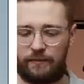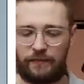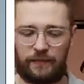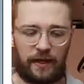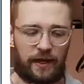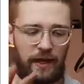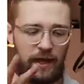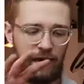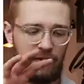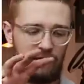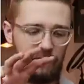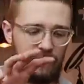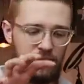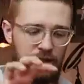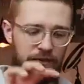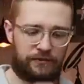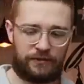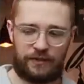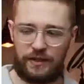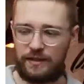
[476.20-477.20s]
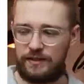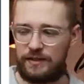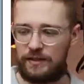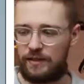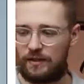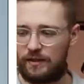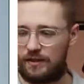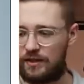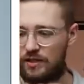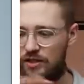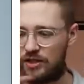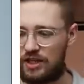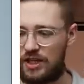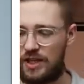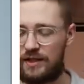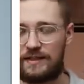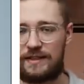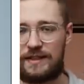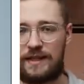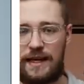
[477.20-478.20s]
they have different
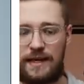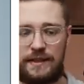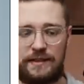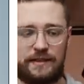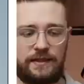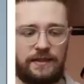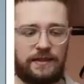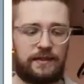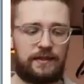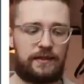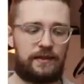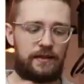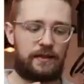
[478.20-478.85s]
shell sizes,